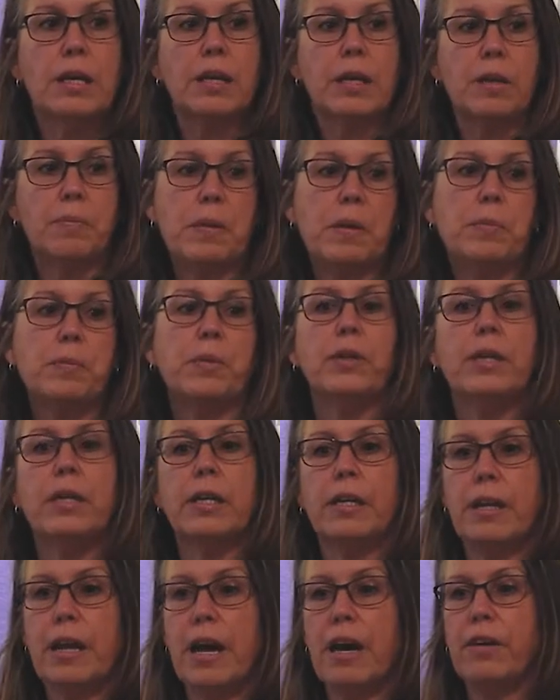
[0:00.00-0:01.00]
get people in
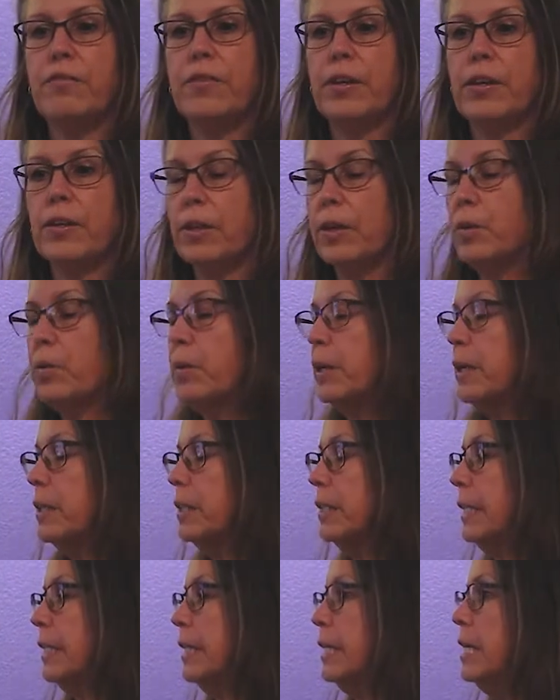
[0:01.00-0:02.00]
and out fairly
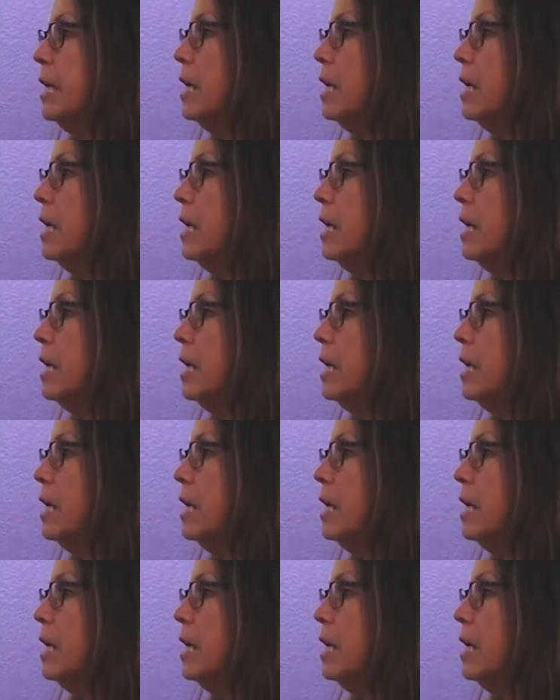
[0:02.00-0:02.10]
quickly.